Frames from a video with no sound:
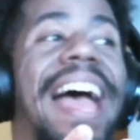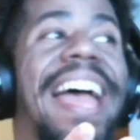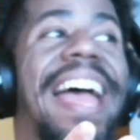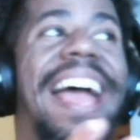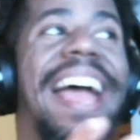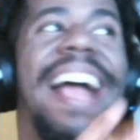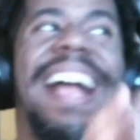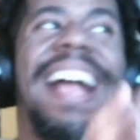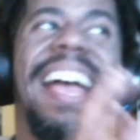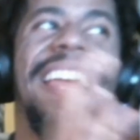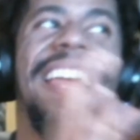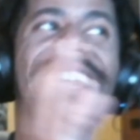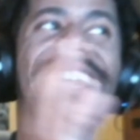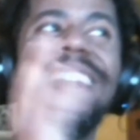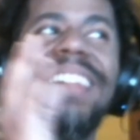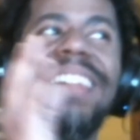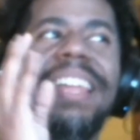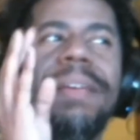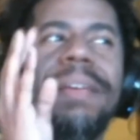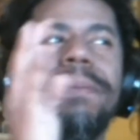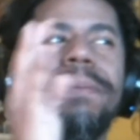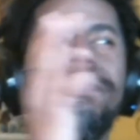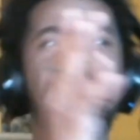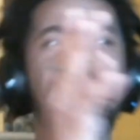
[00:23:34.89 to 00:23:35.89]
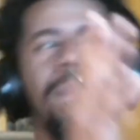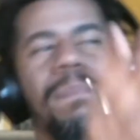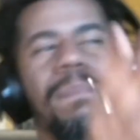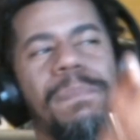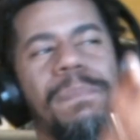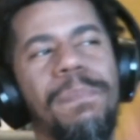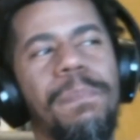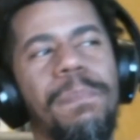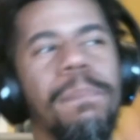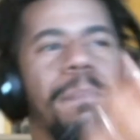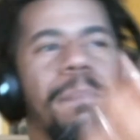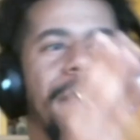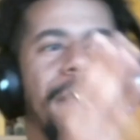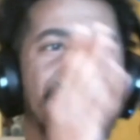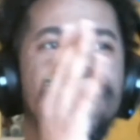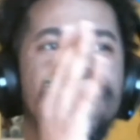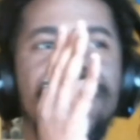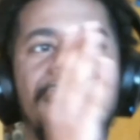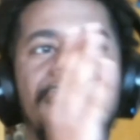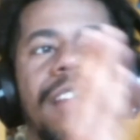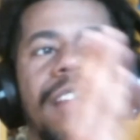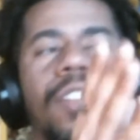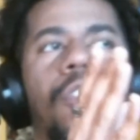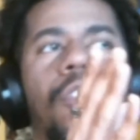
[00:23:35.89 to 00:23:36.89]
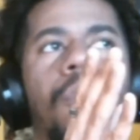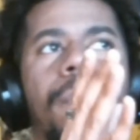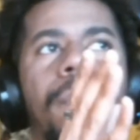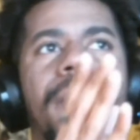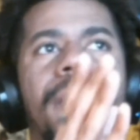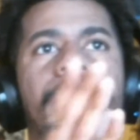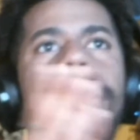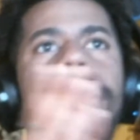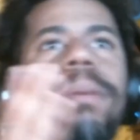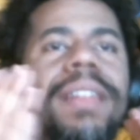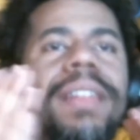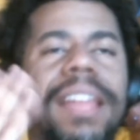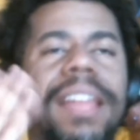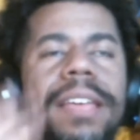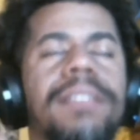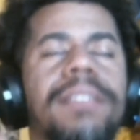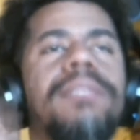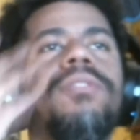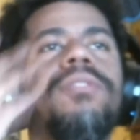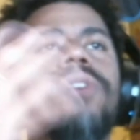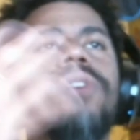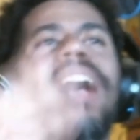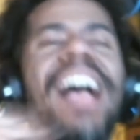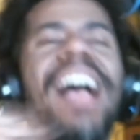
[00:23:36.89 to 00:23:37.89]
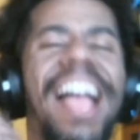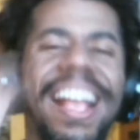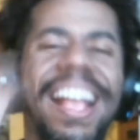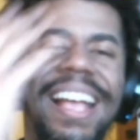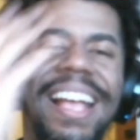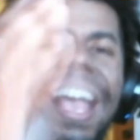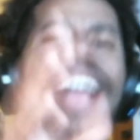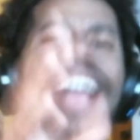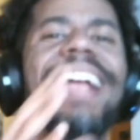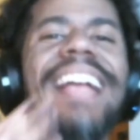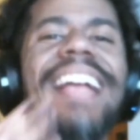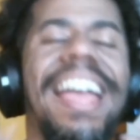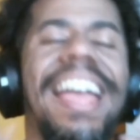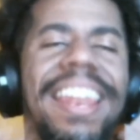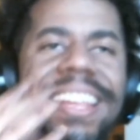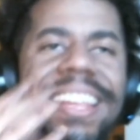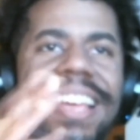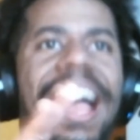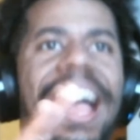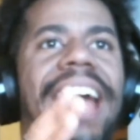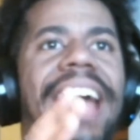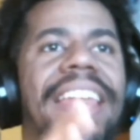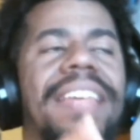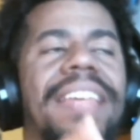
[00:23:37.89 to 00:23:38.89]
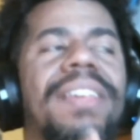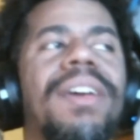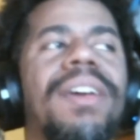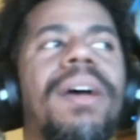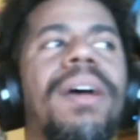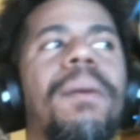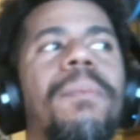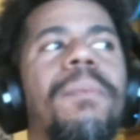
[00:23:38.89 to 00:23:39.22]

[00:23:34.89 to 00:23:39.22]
I kind of like missed it a little bit, but like, I kind of got it.